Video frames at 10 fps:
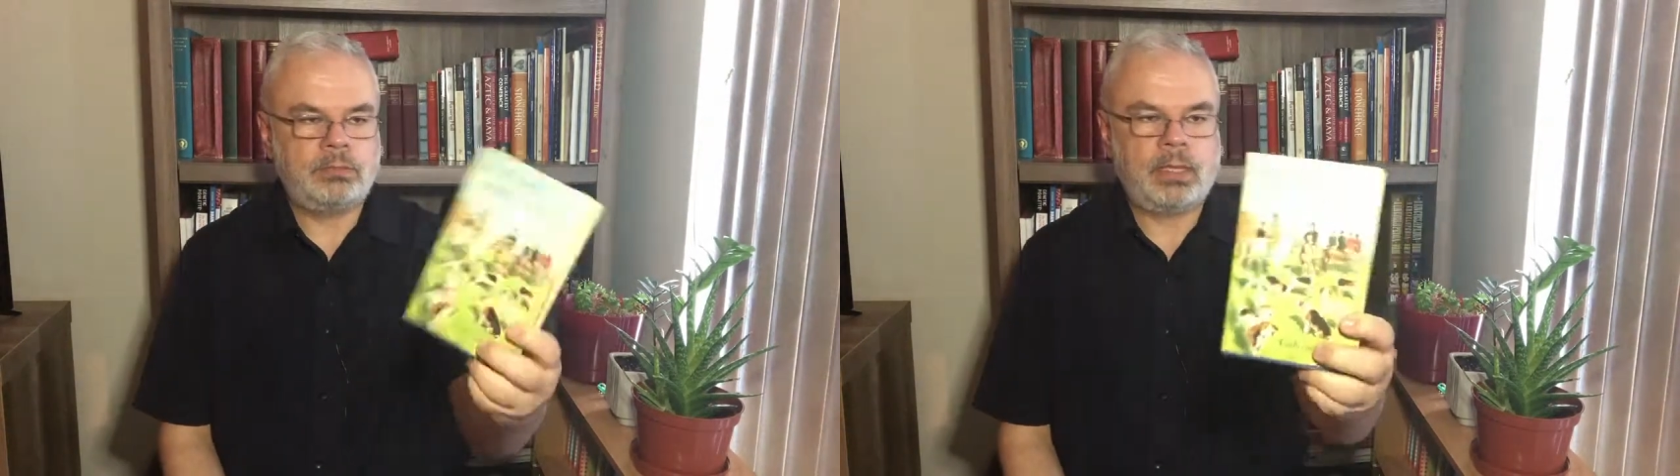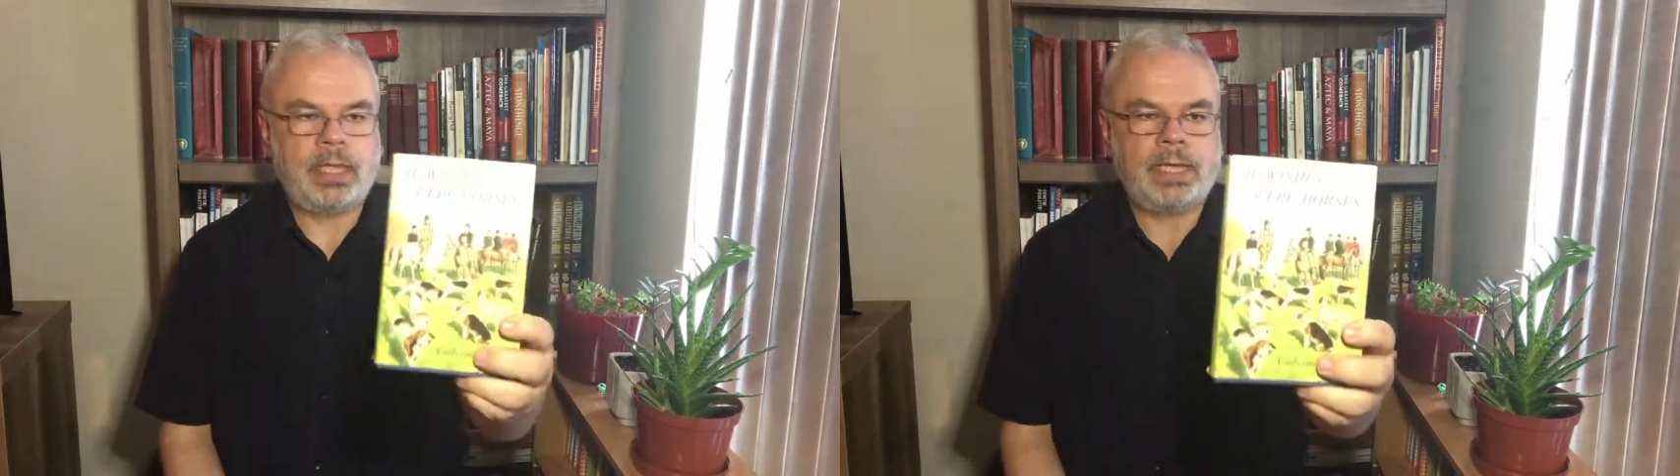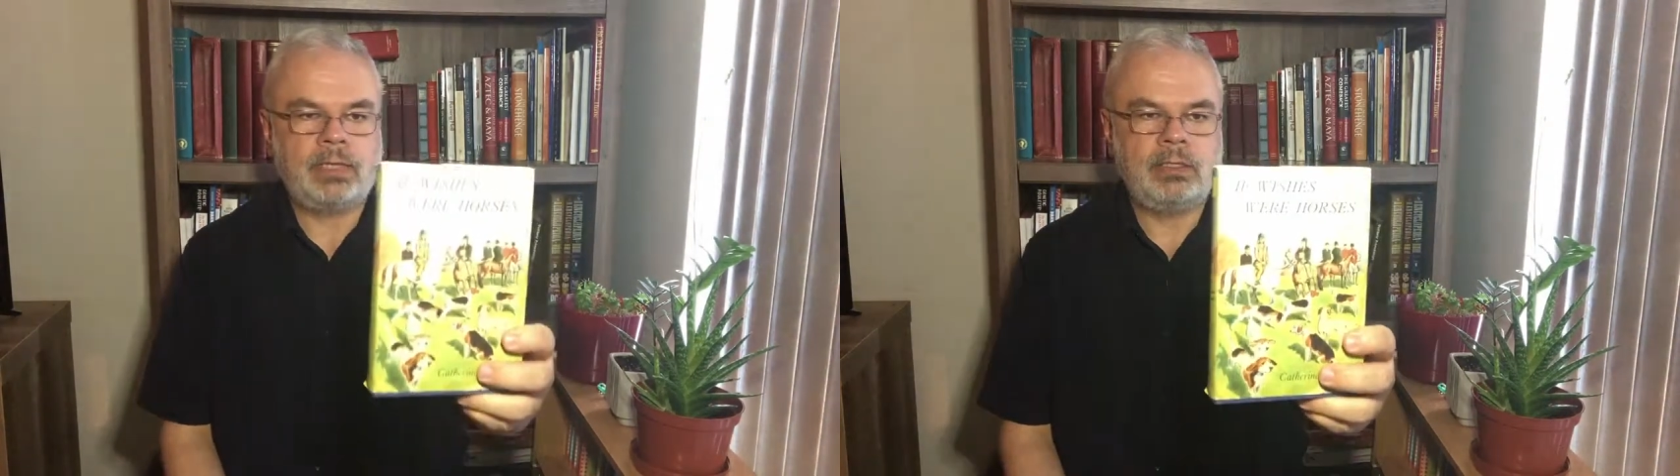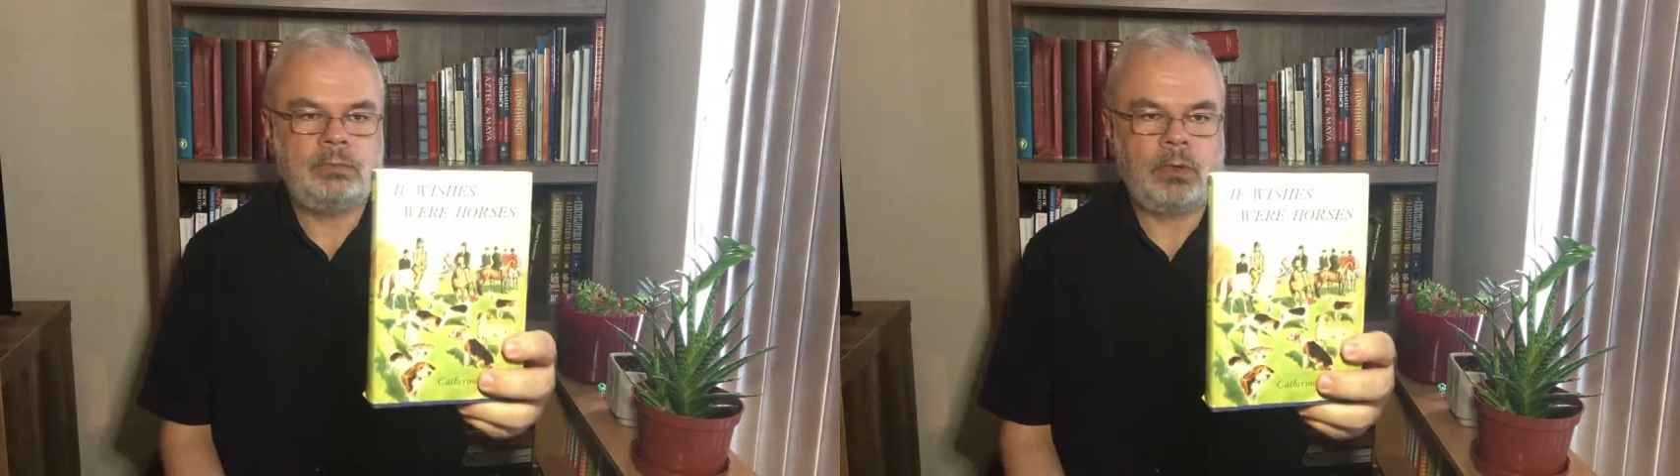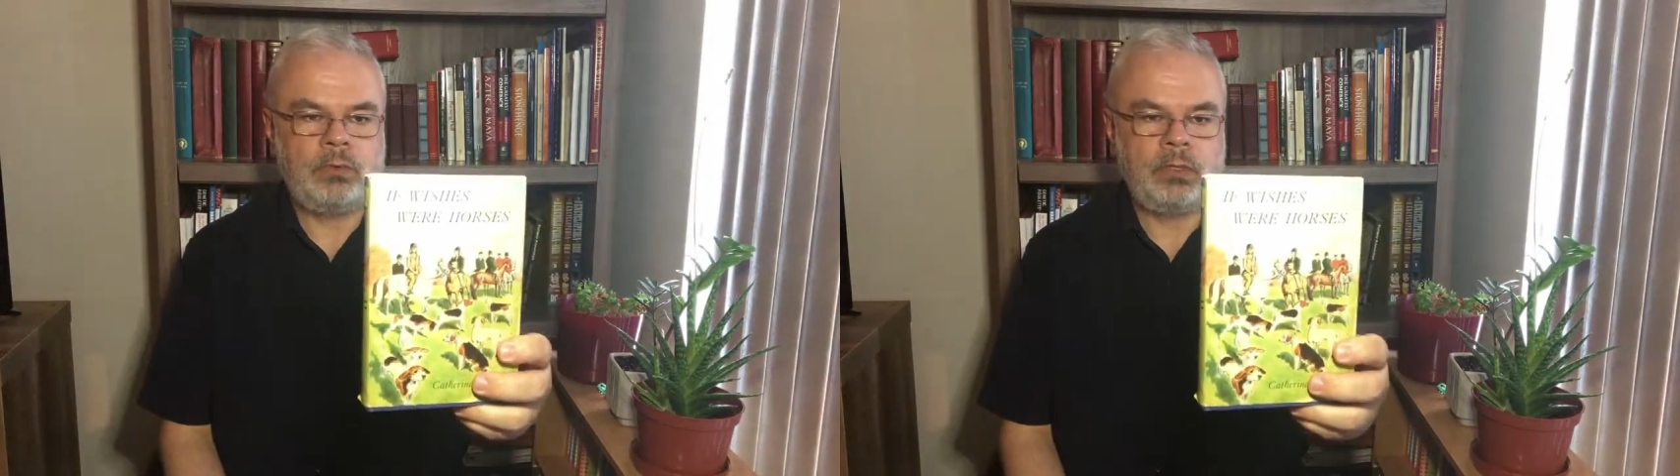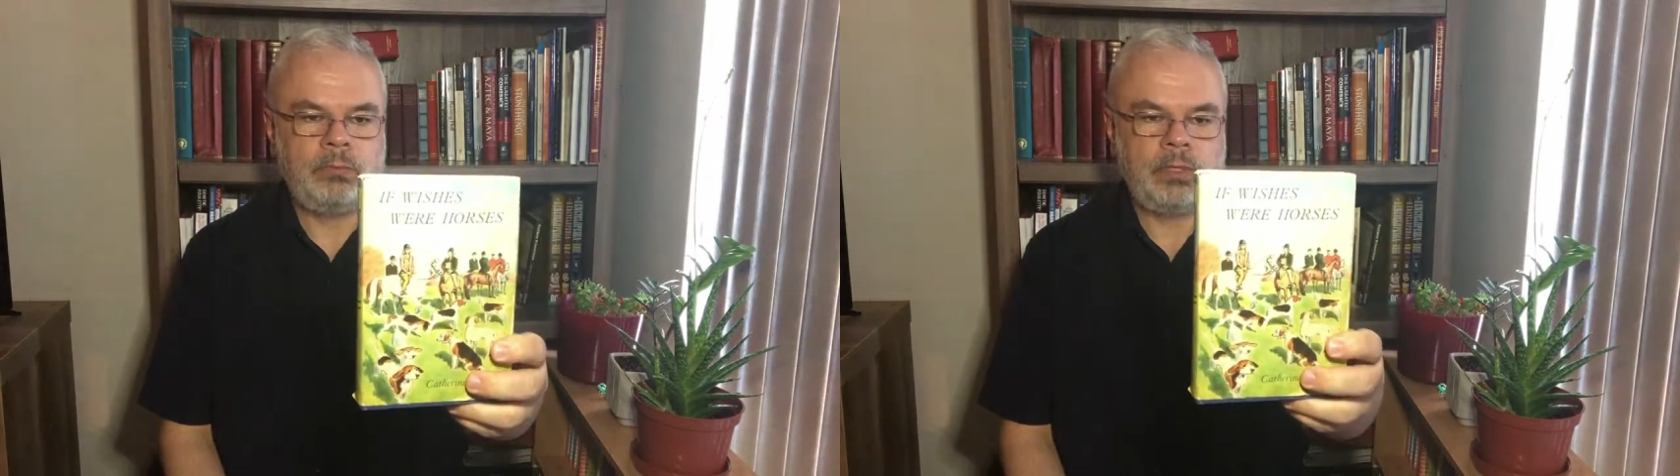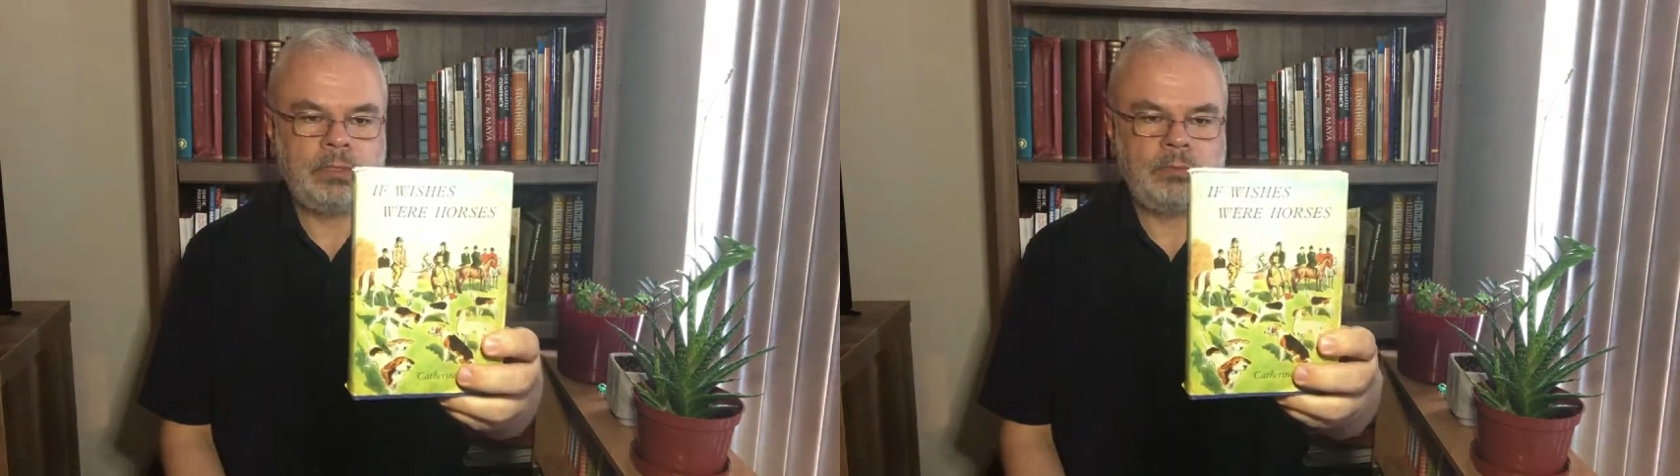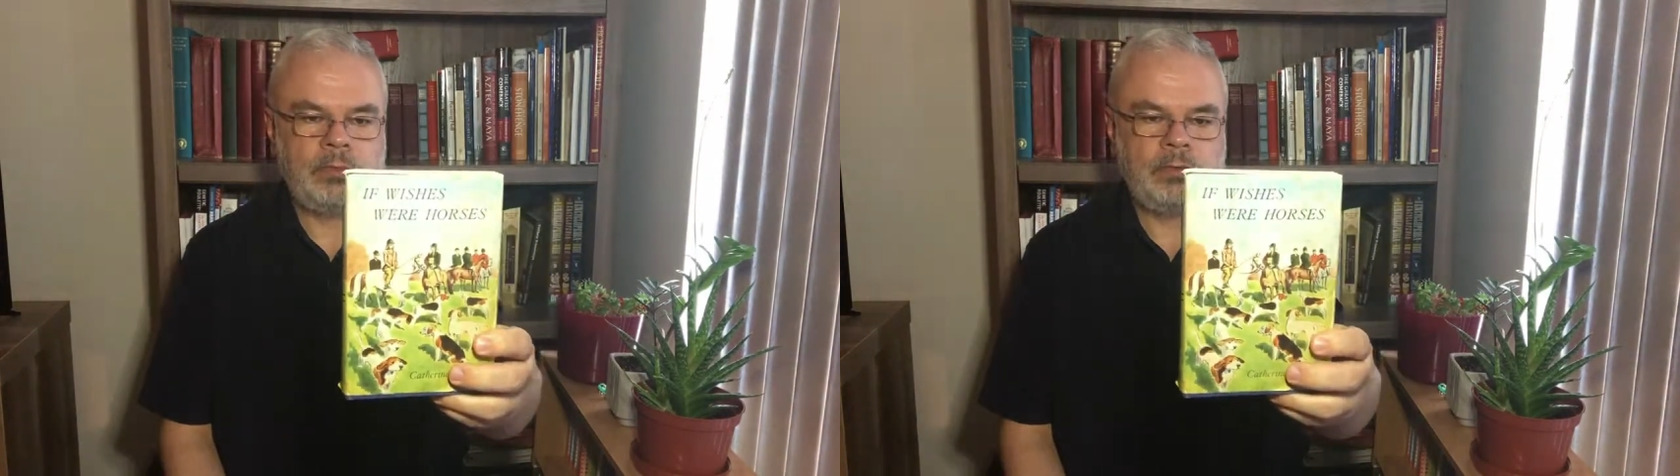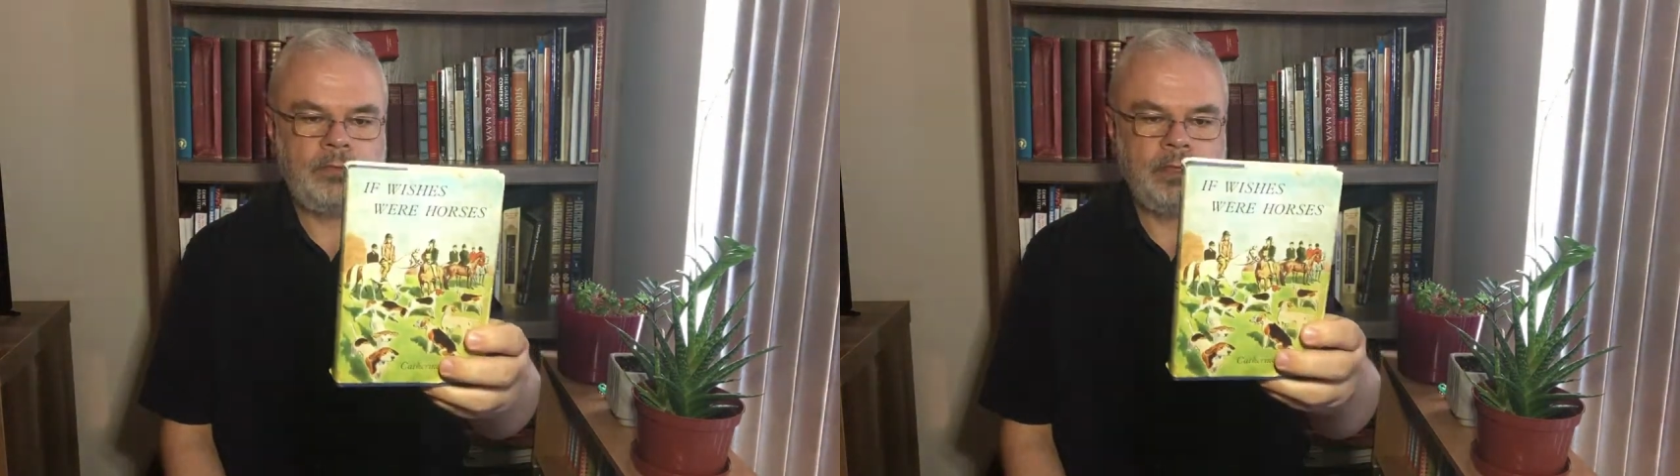Blackie's Pony Books. One of